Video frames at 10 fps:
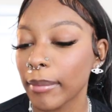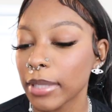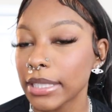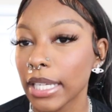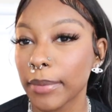I'm
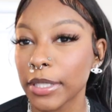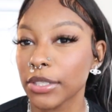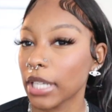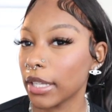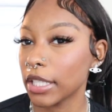going to take
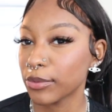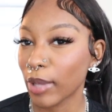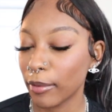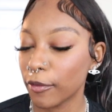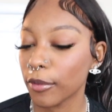pictures on this
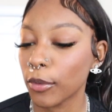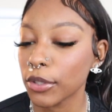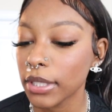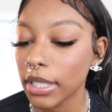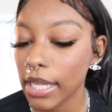probably for
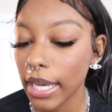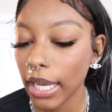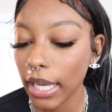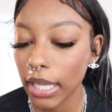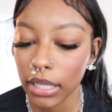most of the
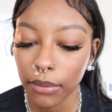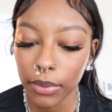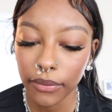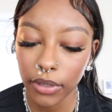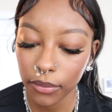day, and then
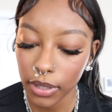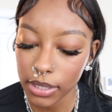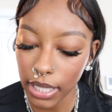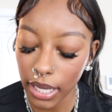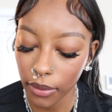whenever it
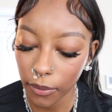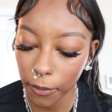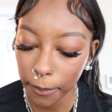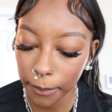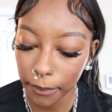runs
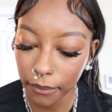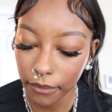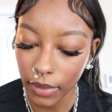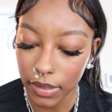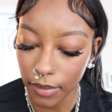out,
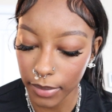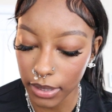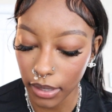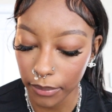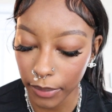it's going to be
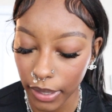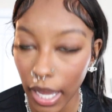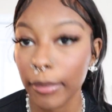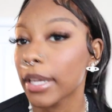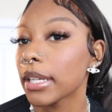done. But
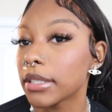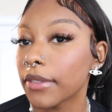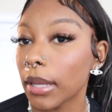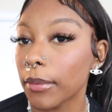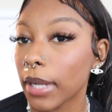I'm going to get it
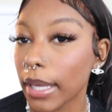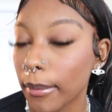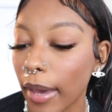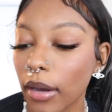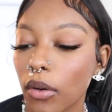developed when I
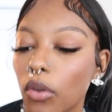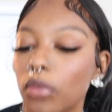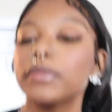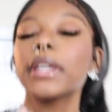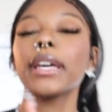get back
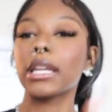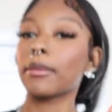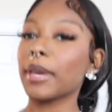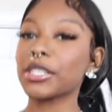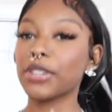home. I'm
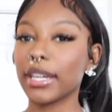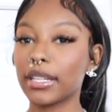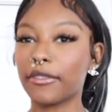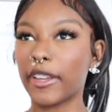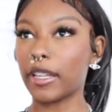going to make sure I
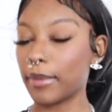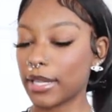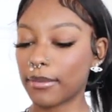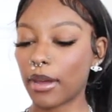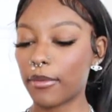get it developed
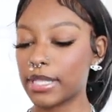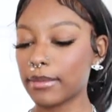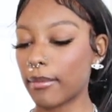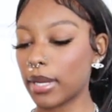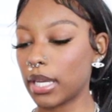because I'm not wasting
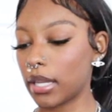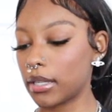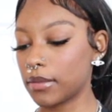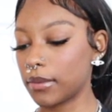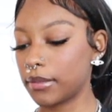my money on
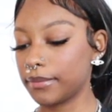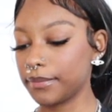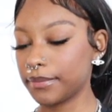this one.